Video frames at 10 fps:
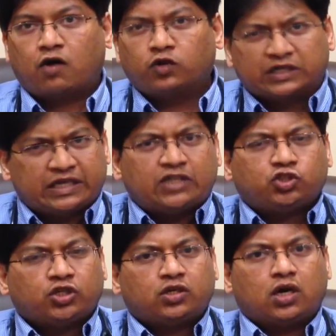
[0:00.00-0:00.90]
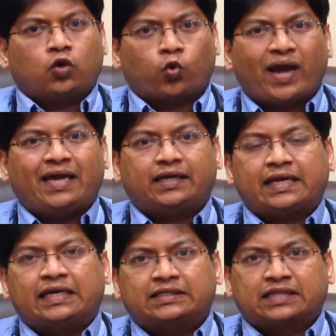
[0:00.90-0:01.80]
Our retention rate
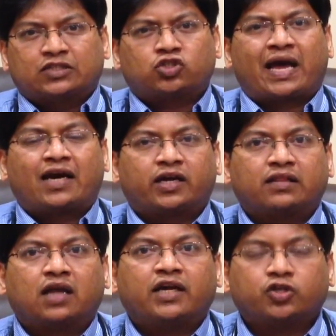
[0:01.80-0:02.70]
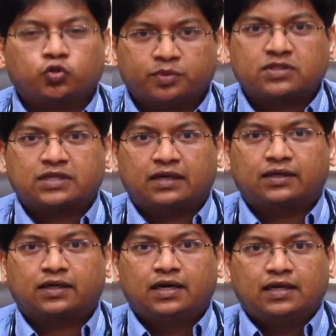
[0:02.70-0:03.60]
is a staggering
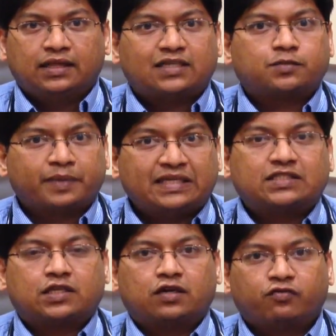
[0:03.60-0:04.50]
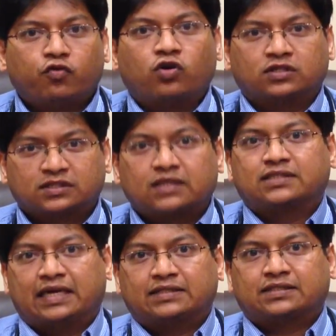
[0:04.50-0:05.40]
92%. That speaks for the
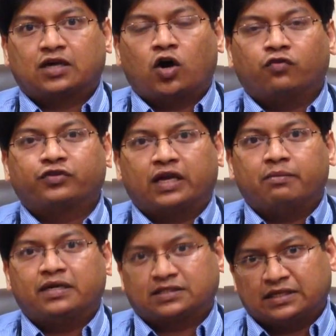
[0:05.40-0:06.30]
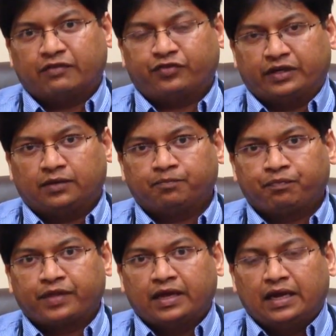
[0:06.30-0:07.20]
success of telemedicine, I feel.
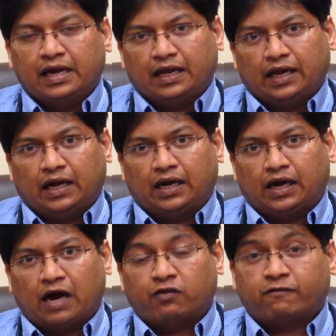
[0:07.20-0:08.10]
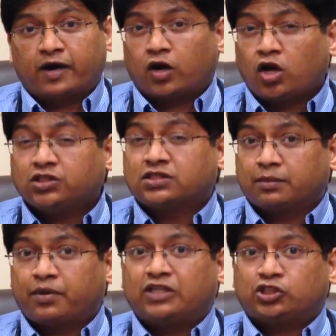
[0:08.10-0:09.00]
Our virologic
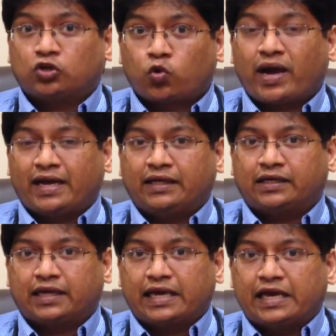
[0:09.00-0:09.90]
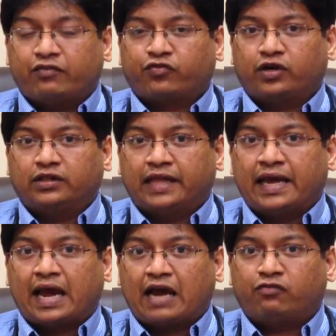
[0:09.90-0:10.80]
suppression rate, if
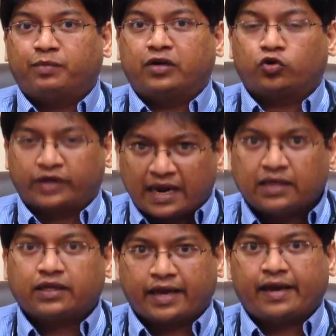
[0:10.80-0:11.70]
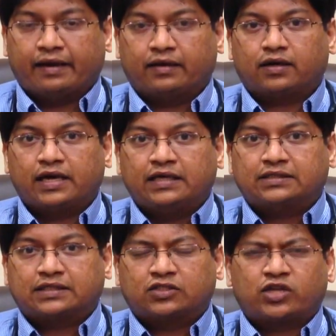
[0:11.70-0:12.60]
they have been retained in care,
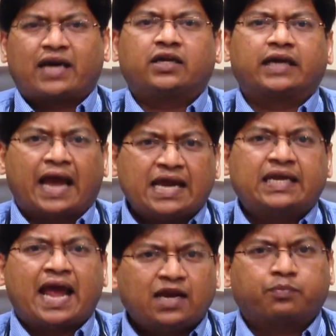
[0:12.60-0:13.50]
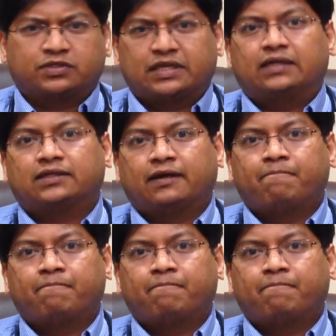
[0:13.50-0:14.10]
is a staggering 88%.